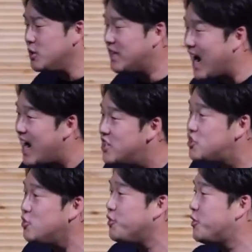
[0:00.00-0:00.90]
guide
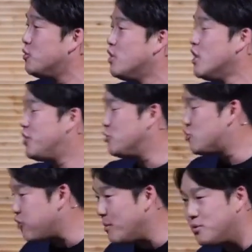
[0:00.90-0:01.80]
you through, through
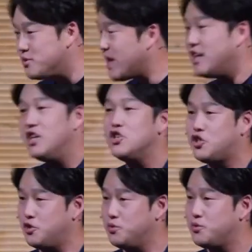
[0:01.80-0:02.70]
troubles and
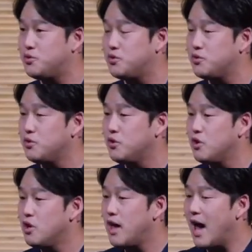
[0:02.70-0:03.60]
issues.
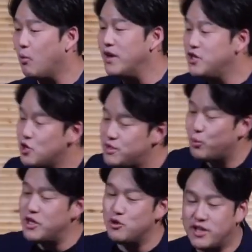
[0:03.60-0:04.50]
How when you
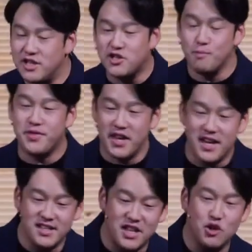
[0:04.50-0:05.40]
when you did some
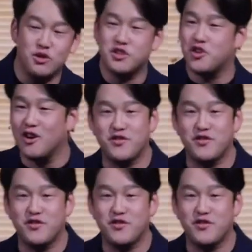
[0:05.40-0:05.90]
things and you deserve